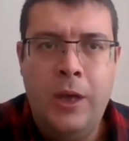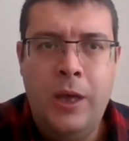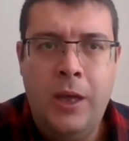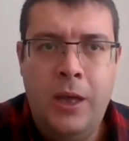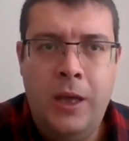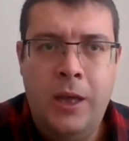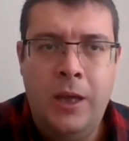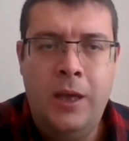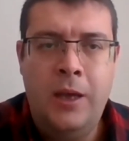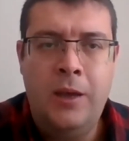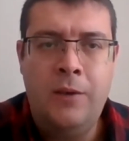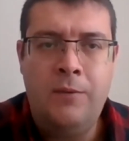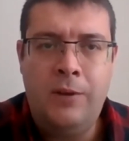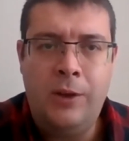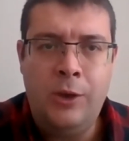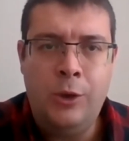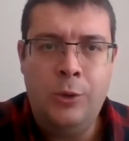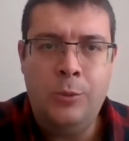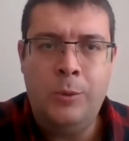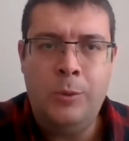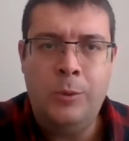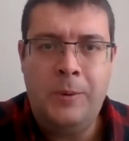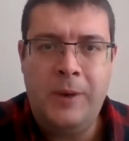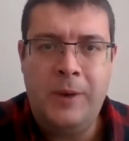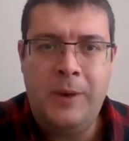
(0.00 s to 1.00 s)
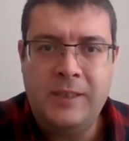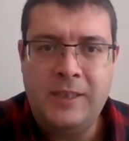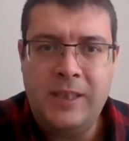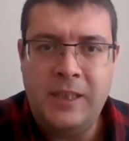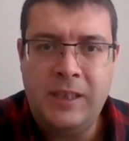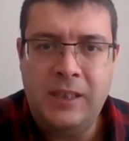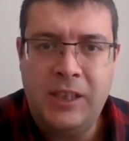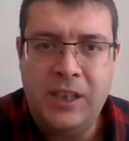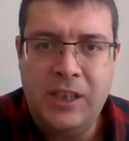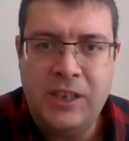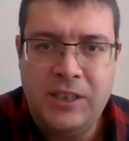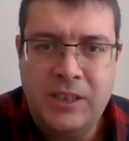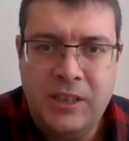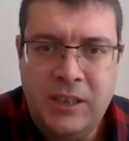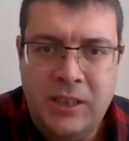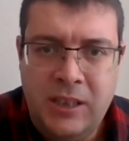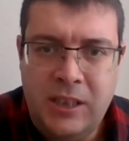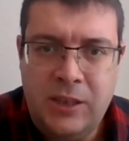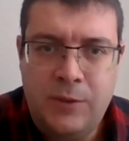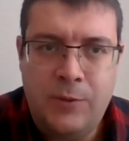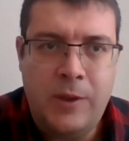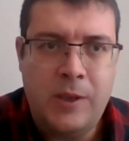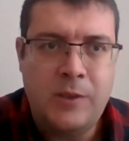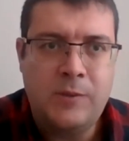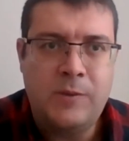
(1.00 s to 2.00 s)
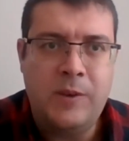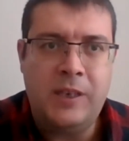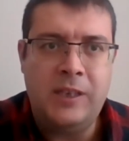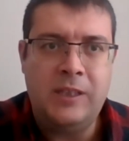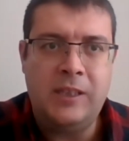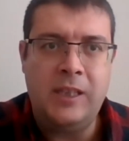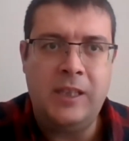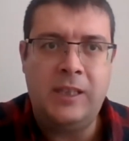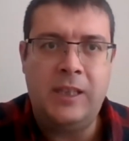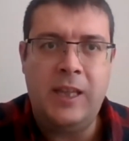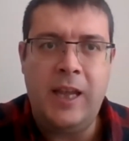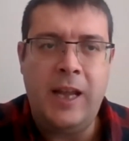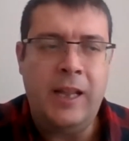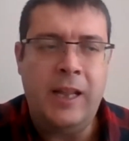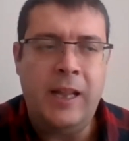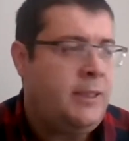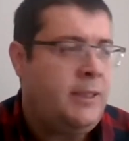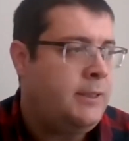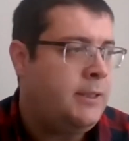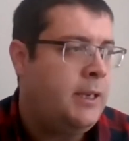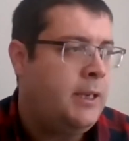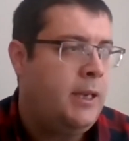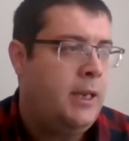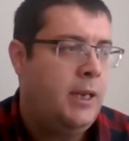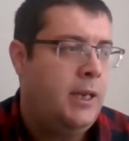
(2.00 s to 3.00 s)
valuable presentation. It was very detailed.